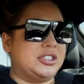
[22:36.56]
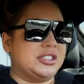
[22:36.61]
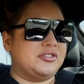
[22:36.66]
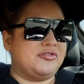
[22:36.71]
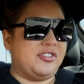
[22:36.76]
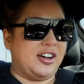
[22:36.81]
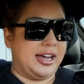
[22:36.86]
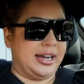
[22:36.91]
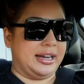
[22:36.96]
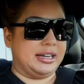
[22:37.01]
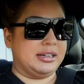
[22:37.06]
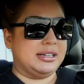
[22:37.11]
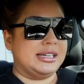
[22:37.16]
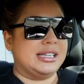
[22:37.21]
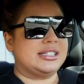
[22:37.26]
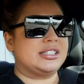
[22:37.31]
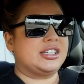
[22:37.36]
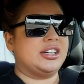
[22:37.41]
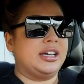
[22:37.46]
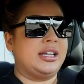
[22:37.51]
is fine.
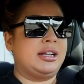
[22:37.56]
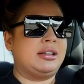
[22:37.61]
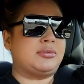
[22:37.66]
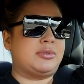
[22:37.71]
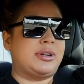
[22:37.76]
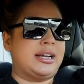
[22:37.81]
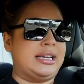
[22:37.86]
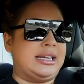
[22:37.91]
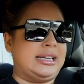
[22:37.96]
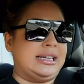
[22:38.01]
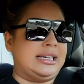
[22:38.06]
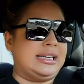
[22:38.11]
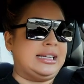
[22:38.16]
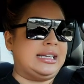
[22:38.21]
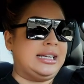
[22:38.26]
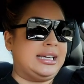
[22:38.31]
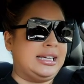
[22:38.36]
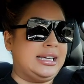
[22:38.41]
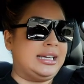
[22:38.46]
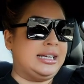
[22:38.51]
It's good. It's what I
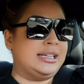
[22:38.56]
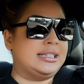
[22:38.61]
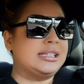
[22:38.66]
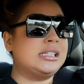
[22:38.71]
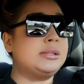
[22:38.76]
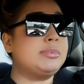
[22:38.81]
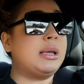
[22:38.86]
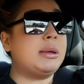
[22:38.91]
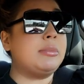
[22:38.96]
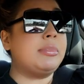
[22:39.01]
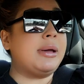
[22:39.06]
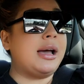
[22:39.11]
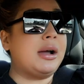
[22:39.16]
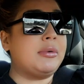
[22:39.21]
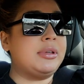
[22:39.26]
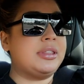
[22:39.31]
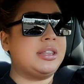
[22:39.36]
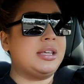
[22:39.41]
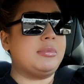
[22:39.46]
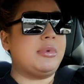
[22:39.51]
need. Since being back
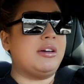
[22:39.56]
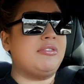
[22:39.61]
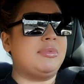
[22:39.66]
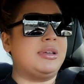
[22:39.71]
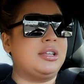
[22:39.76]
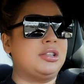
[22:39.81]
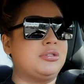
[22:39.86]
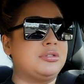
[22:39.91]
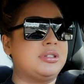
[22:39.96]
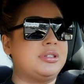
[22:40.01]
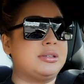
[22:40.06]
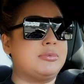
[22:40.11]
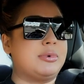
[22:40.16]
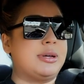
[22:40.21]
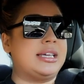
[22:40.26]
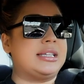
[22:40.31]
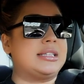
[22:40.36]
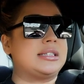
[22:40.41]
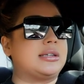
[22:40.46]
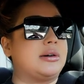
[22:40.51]
with him, I've been losing
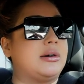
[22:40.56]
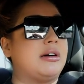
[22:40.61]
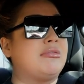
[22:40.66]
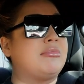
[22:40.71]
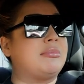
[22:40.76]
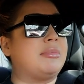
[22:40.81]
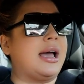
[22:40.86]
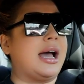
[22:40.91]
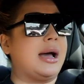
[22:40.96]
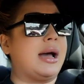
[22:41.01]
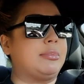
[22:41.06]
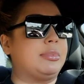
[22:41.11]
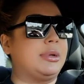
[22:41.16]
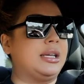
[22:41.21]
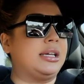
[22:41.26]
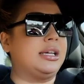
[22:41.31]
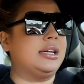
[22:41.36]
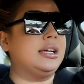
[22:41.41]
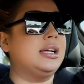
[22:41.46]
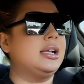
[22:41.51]
weight, so I'm
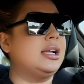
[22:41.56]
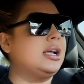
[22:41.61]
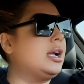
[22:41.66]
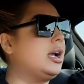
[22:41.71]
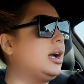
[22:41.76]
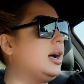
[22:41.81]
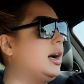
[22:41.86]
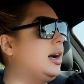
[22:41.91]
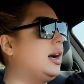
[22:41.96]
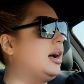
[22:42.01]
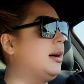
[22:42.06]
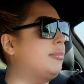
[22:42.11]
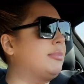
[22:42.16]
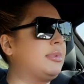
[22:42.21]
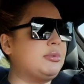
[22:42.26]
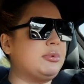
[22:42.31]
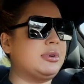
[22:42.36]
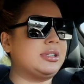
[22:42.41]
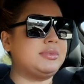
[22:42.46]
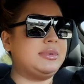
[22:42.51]
happy.
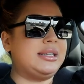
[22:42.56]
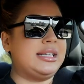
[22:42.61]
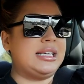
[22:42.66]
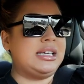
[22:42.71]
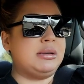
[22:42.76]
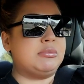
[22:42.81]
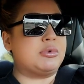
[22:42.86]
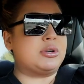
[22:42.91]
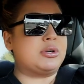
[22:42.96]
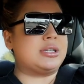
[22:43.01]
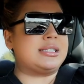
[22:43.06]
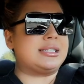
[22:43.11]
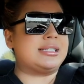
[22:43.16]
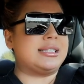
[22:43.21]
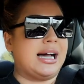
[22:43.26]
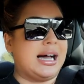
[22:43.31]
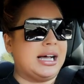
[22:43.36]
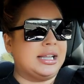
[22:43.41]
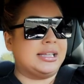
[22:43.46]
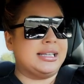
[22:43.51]
He wants me to eat more
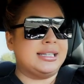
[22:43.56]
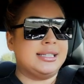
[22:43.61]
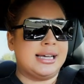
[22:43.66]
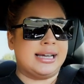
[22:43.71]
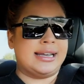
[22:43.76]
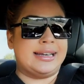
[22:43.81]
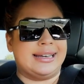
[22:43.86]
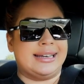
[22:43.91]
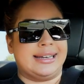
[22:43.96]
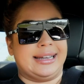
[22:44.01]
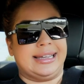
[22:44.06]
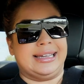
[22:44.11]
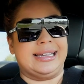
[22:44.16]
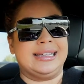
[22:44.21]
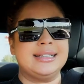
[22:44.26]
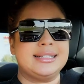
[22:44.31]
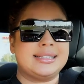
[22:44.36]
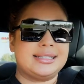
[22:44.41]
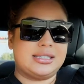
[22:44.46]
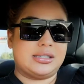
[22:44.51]
salads at
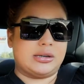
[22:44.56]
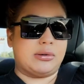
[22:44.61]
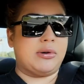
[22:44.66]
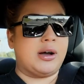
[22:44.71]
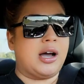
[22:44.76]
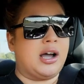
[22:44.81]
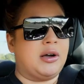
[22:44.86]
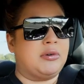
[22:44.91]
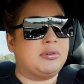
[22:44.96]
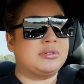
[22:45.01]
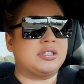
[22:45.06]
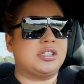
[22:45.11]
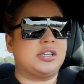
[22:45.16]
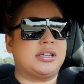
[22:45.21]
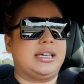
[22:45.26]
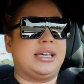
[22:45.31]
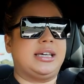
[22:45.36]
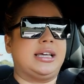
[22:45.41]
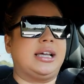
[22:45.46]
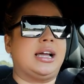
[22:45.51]
night, so I was
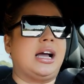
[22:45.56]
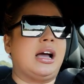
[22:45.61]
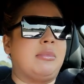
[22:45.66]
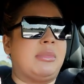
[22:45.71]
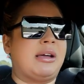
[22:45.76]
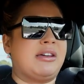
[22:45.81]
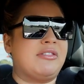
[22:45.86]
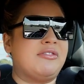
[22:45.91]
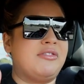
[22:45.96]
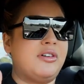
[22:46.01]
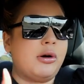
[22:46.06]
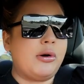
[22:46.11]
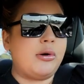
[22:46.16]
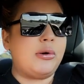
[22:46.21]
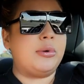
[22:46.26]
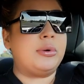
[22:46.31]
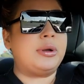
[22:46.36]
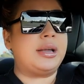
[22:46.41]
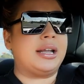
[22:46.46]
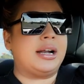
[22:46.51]
looking at my
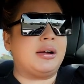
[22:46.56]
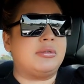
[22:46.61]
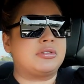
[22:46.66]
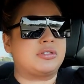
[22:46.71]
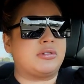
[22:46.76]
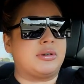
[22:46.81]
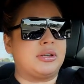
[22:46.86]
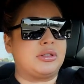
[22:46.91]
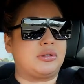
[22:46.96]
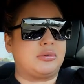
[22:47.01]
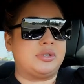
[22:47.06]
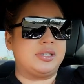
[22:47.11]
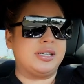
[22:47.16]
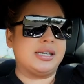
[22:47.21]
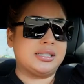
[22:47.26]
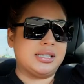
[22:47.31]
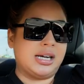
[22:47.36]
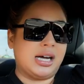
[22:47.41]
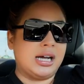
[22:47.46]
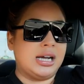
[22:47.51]
phone and I was going through
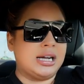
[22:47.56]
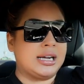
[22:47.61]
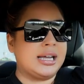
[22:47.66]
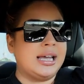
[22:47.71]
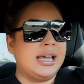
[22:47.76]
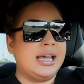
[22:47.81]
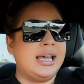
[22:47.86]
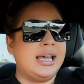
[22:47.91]
TikTok